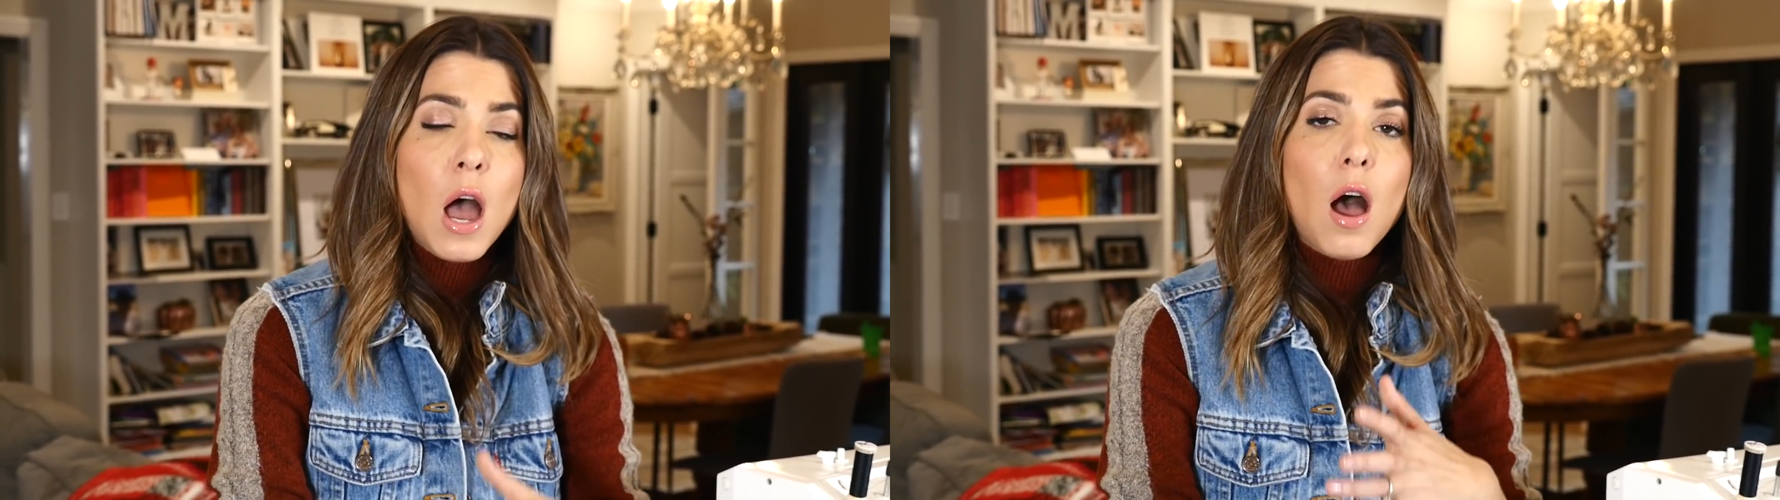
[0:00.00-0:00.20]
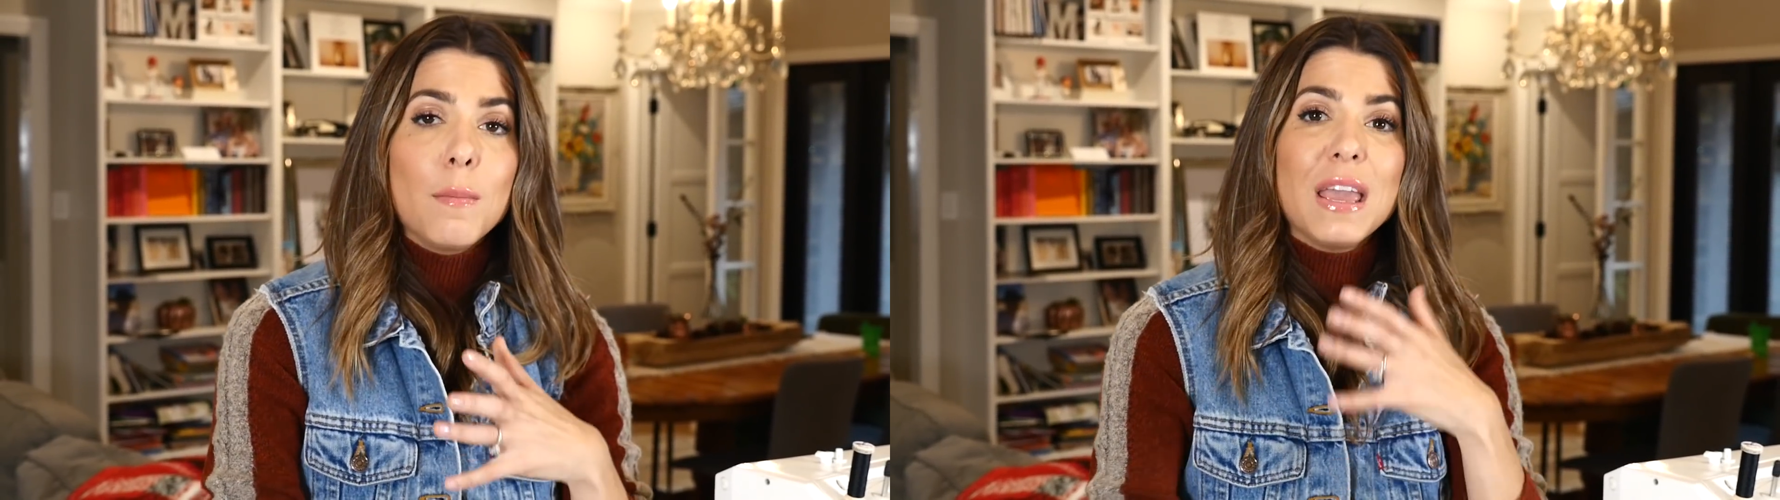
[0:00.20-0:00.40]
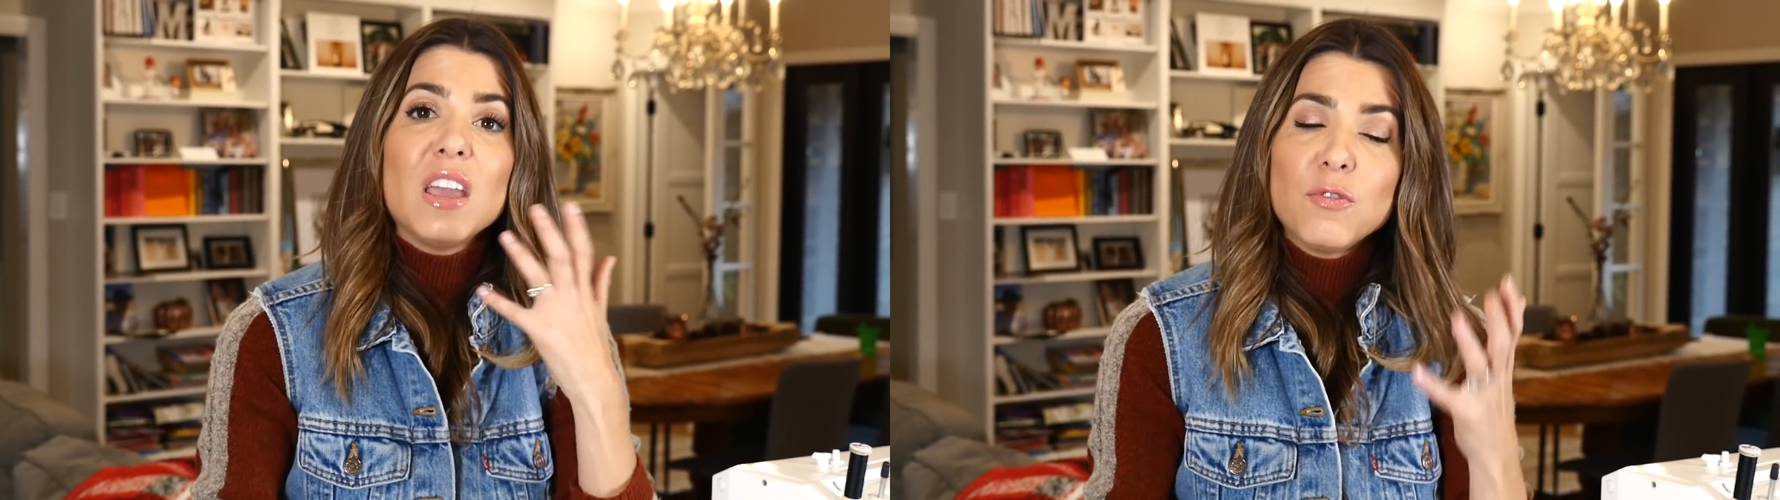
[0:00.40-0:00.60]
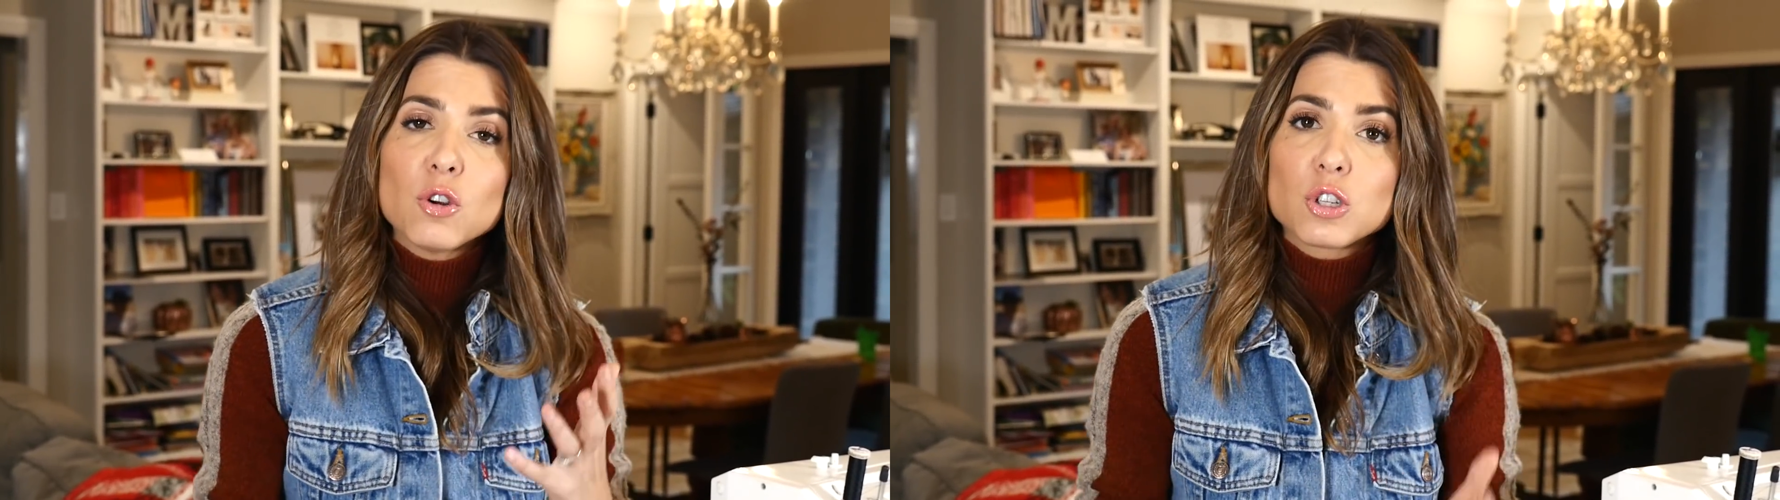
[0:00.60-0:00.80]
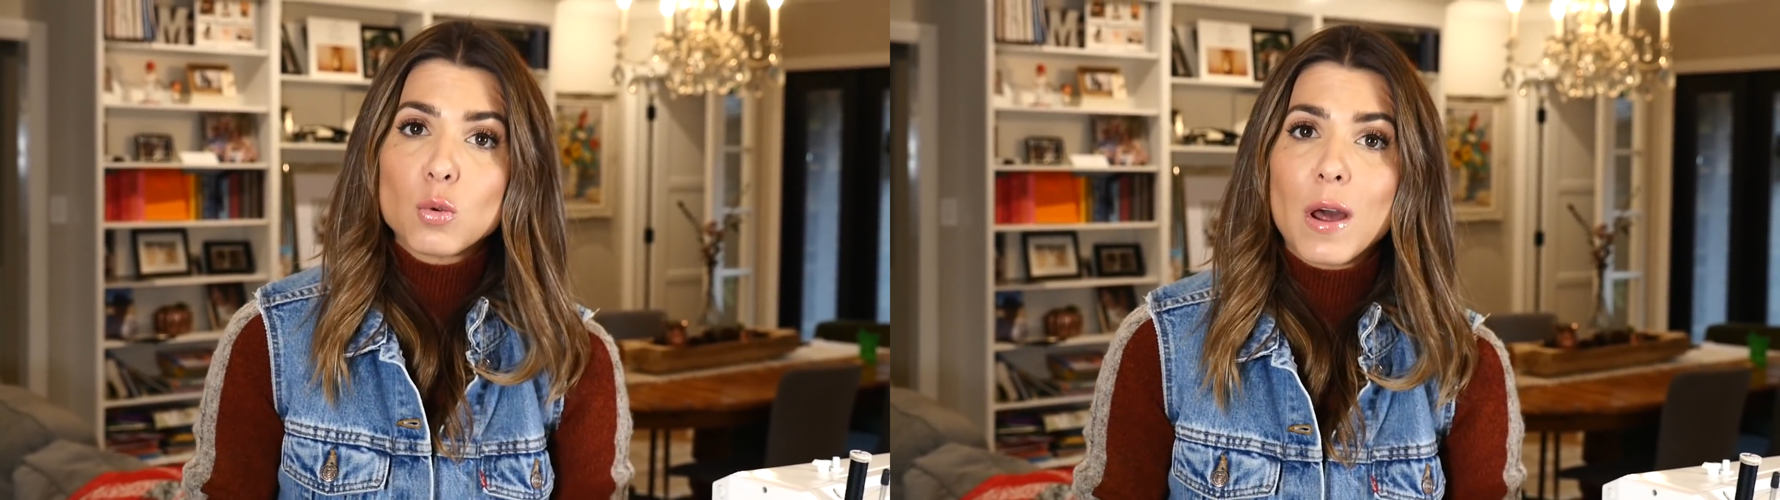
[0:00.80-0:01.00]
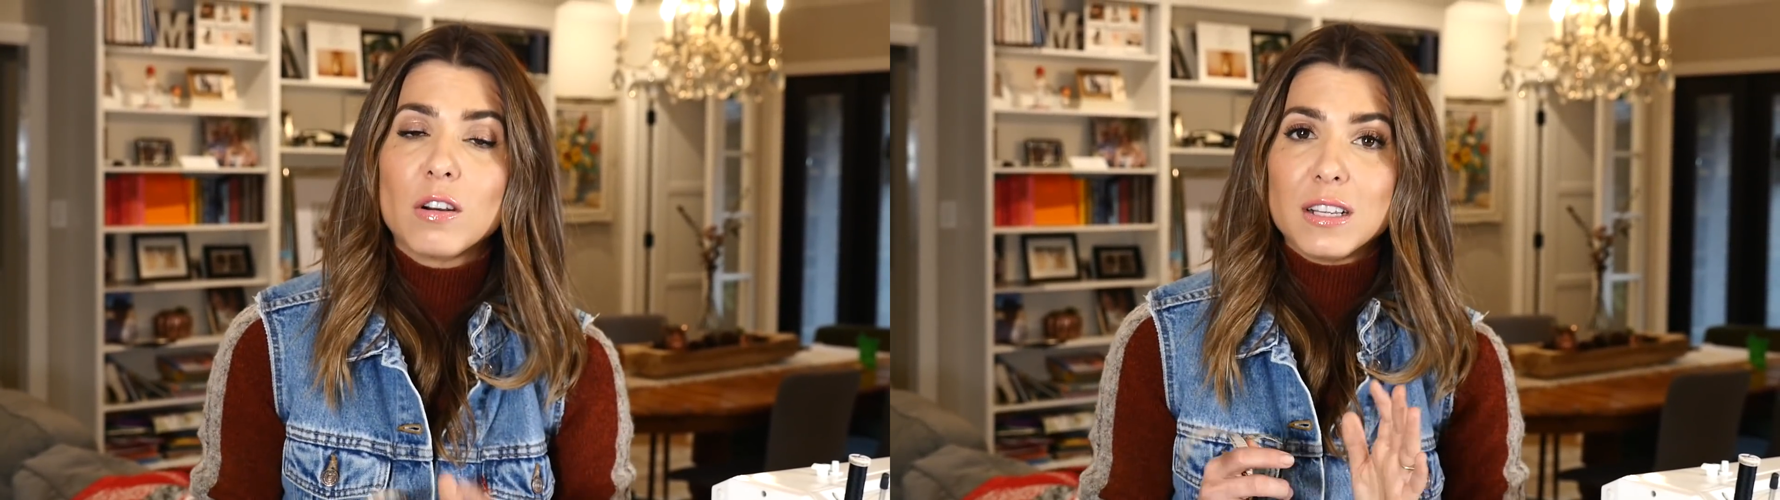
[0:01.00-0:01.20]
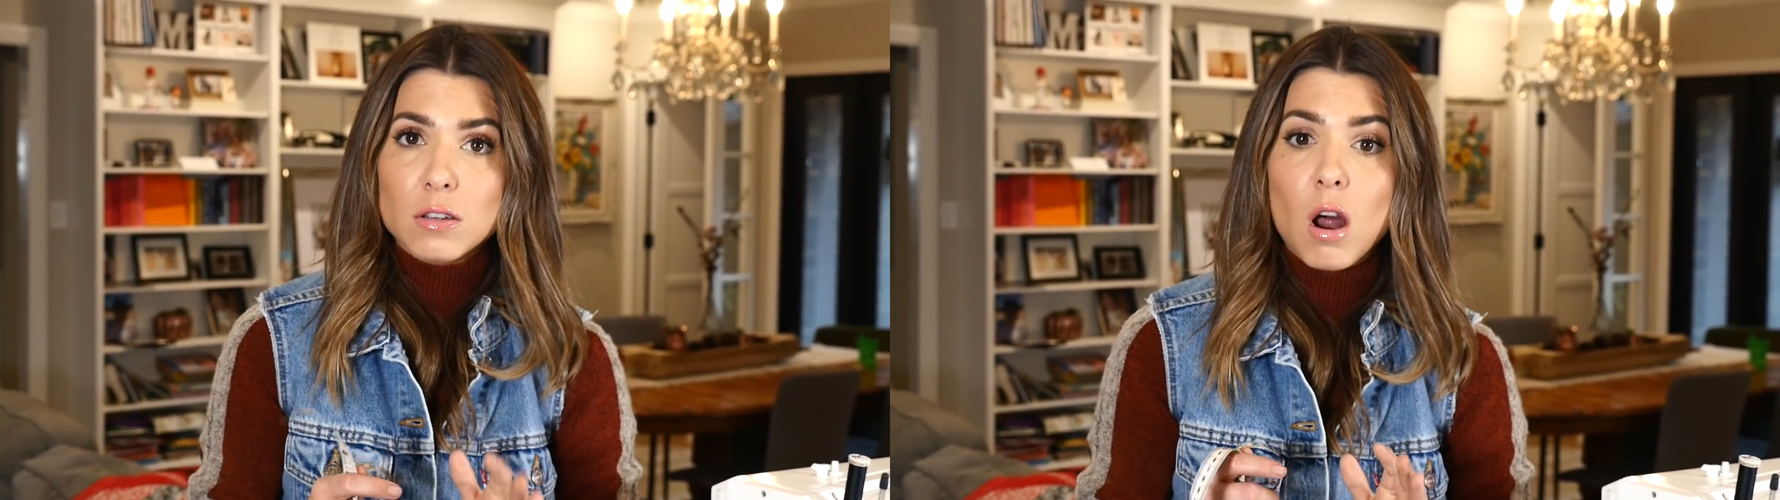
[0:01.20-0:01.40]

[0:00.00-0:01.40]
Um, if your sweater is